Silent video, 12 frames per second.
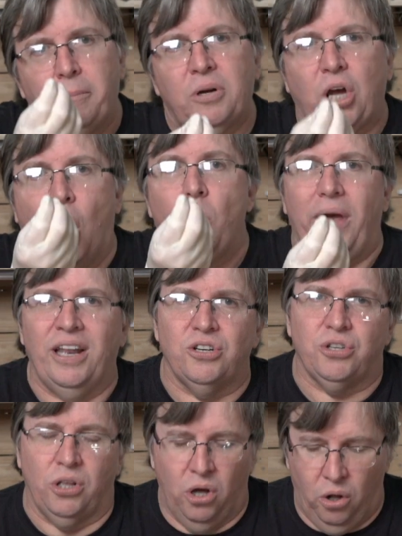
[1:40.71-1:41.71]
go
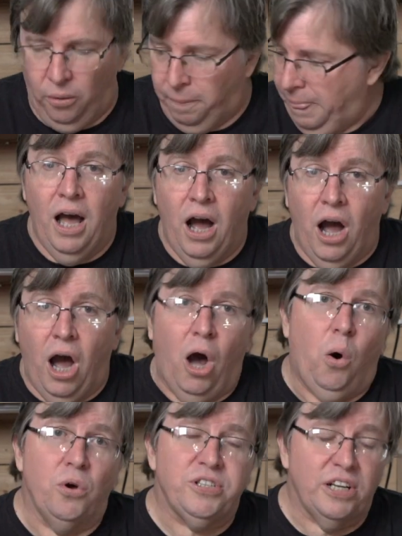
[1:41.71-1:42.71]
into the hole. I
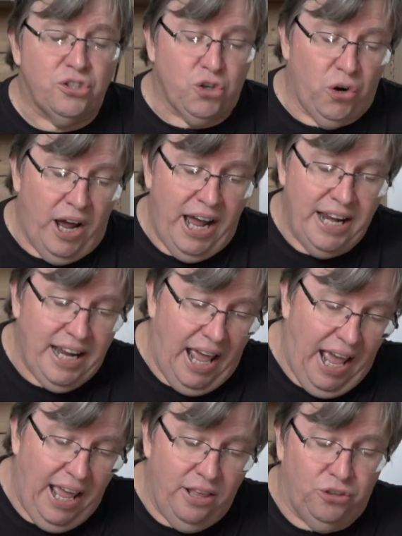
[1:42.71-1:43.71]
also tried
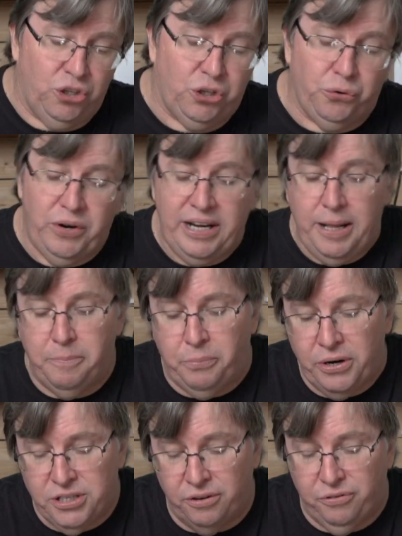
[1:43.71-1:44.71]
a 3D
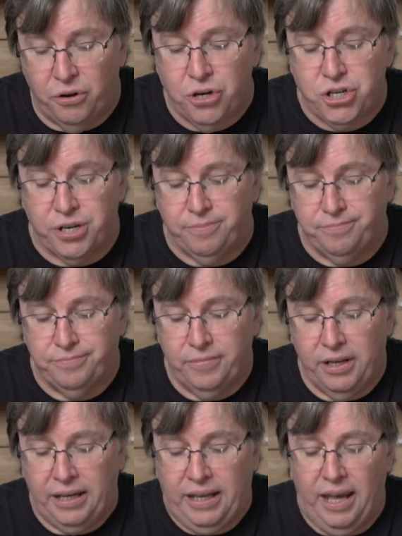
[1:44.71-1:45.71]
printed version,
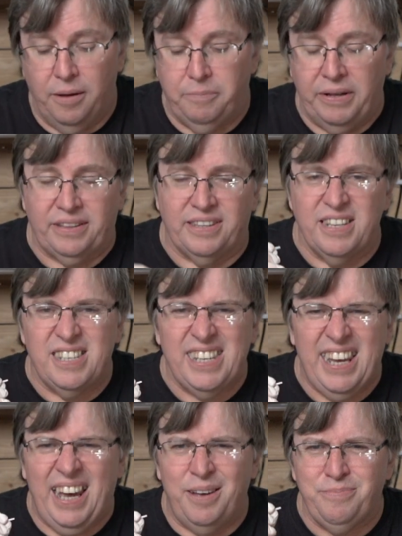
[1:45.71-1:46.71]
okay, but this
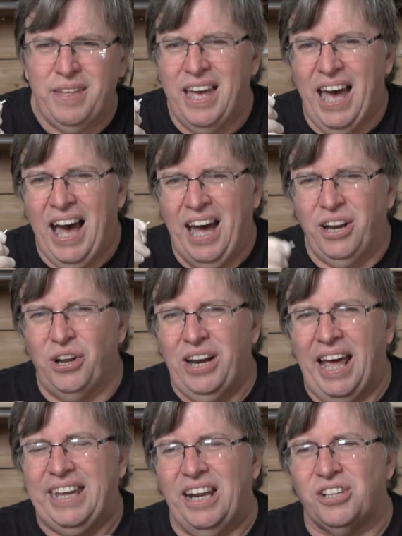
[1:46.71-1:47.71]
here, I don't
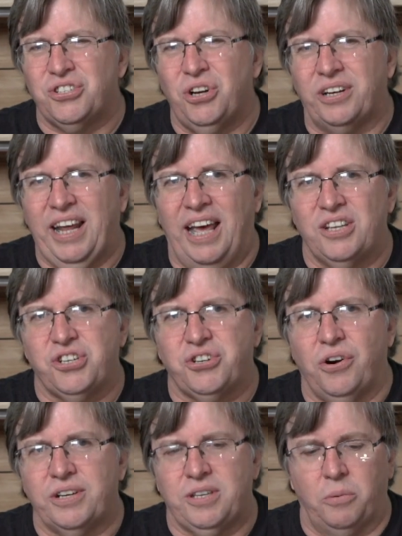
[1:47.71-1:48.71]
like it. It's not as
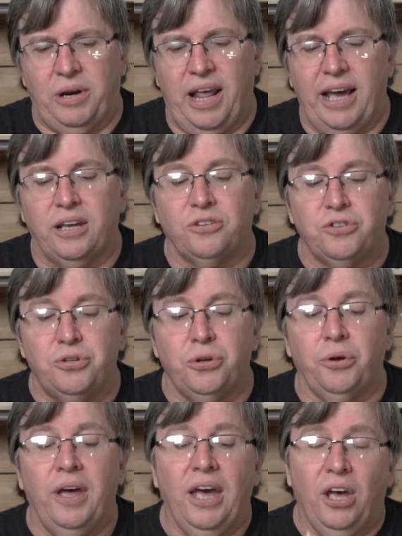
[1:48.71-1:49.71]
strong as I would like it to
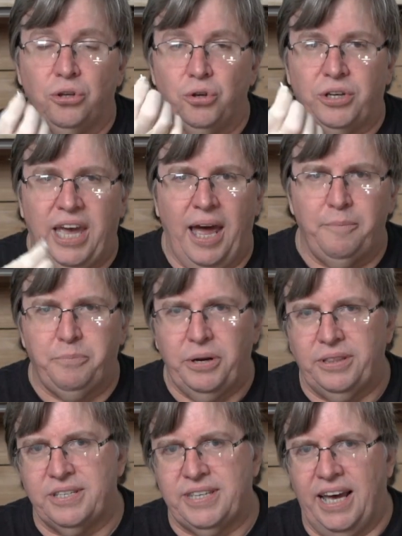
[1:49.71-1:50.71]
do. You can
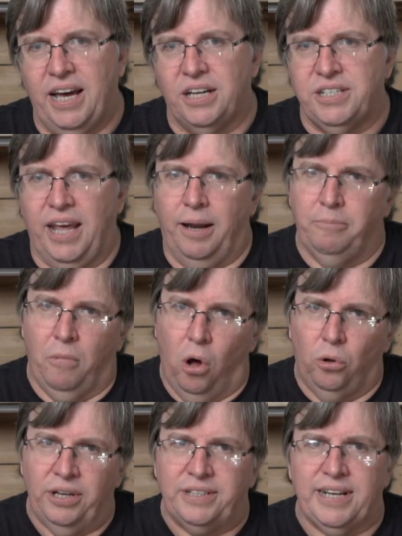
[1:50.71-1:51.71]
print this out and
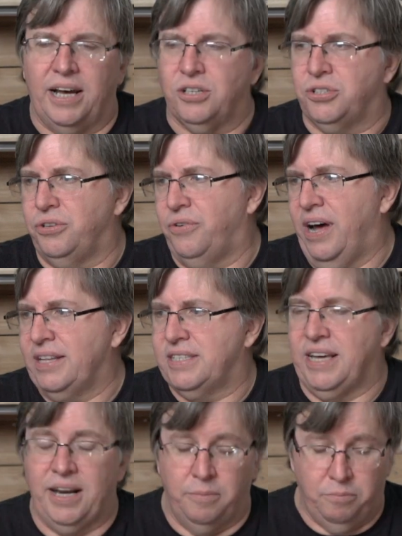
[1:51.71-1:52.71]
mold it down to the right
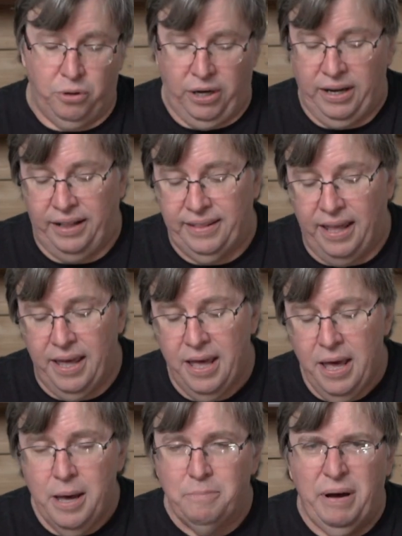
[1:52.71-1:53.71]
side and put it in there,
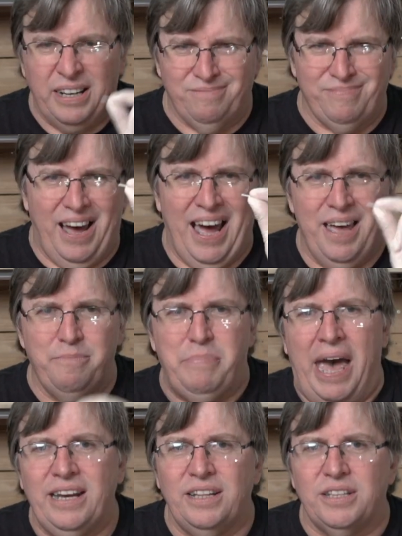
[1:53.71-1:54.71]
but I
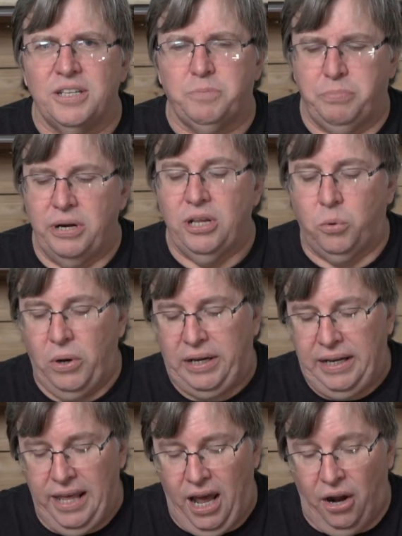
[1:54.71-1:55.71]
abandoned this pretty
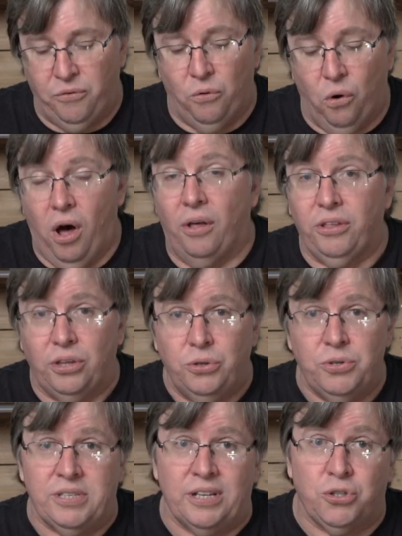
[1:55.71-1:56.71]
quickly. I'd rather
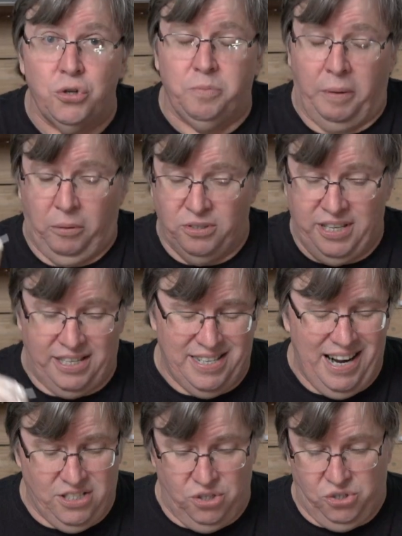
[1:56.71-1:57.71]
use the toothpick because that's
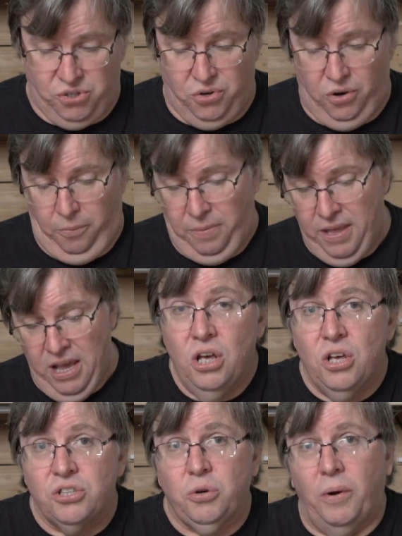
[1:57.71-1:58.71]
nice and strong.
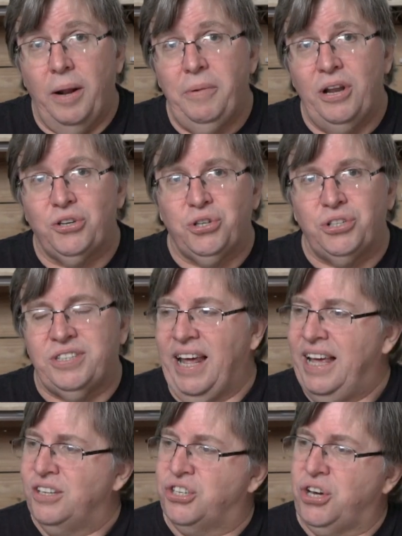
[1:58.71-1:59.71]
So what I'm going to do
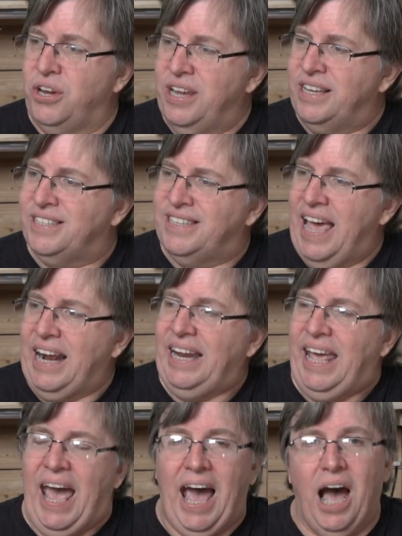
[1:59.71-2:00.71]
today is show you
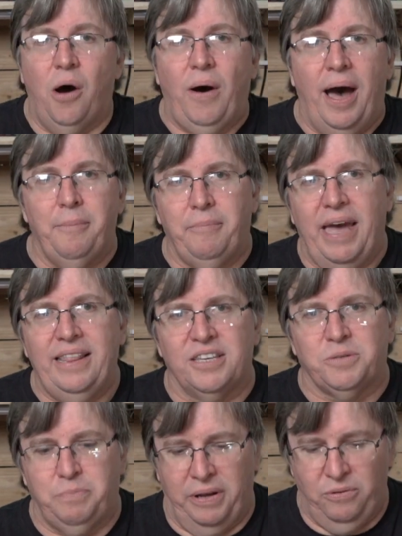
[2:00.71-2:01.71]
exactly how I made
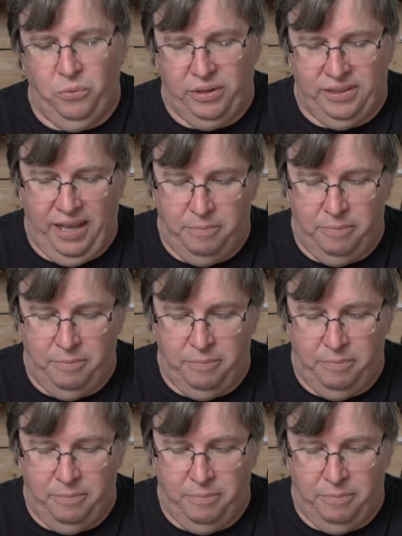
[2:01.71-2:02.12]
this pin with a